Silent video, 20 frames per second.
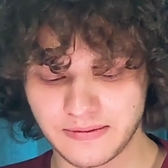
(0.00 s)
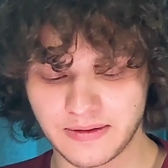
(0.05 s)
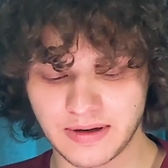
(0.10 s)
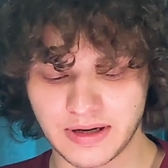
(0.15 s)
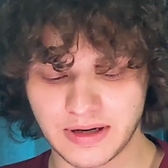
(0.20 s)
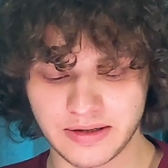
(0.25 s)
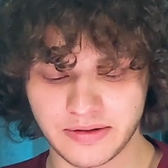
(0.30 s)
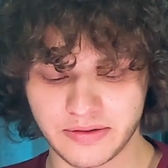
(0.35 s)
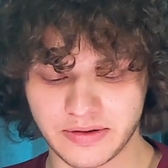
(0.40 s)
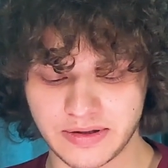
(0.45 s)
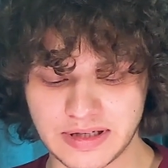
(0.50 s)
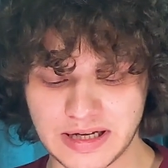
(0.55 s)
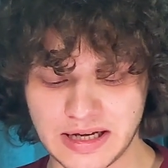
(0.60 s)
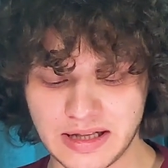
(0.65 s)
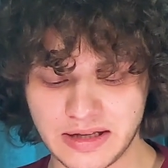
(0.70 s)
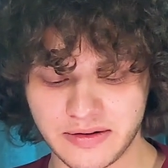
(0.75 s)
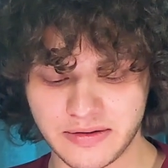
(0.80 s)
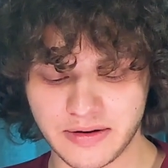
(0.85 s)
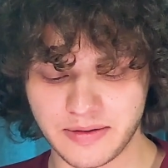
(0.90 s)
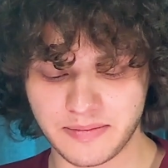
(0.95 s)
find our
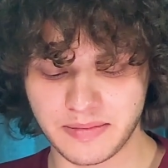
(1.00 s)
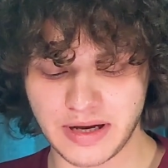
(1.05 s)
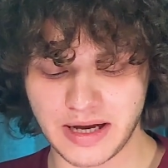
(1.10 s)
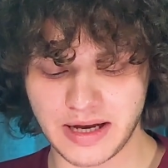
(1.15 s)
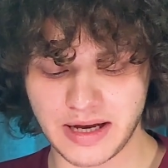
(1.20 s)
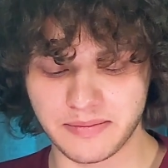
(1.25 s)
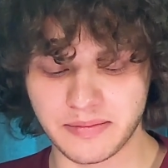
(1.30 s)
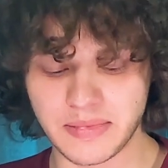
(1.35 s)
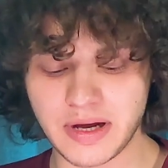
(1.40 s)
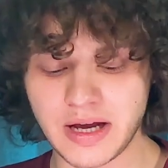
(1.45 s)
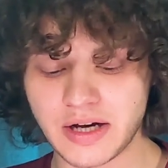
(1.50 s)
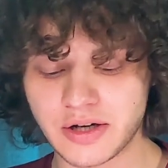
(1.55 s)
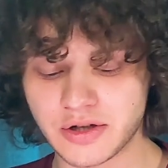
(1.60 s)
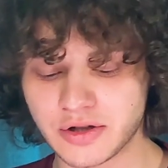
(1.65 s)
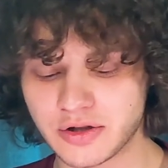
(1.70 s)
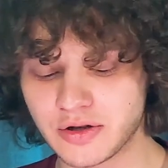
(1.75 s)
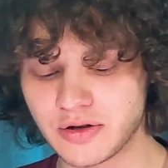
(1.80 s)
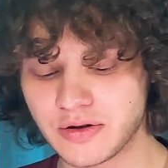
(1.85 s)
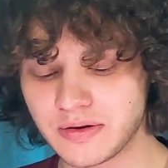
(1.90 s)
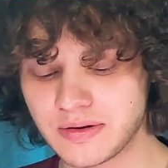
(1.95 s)
Telegram and make
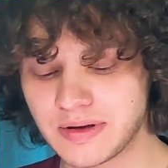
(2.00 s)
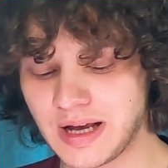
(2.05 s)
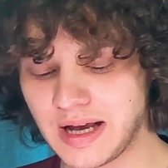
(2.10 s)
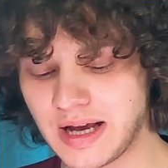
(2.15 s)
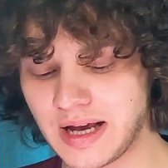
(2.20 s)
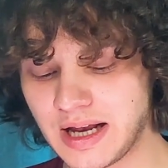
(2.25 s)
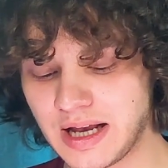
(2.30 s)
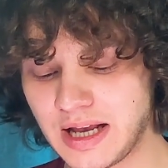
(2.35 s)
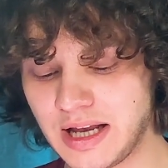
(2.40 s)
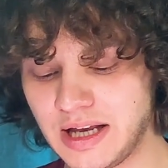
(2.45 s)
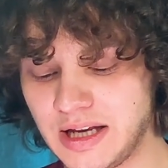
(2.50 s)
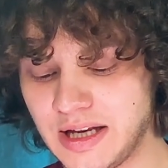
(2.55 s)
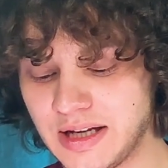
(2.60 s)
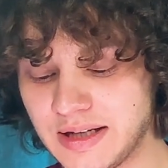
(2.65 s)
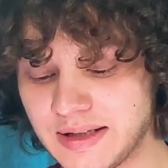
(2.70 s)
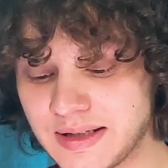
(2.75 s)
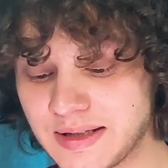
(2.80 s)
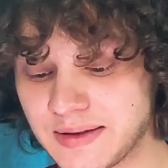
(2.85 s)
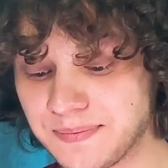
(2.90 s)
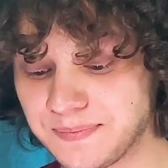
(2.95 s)
sure that
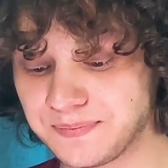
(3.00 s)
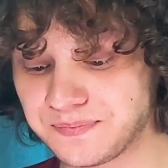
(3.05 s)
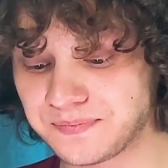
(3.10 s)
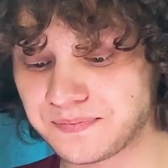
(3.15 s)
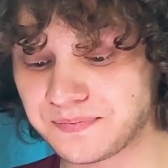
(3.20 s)
it's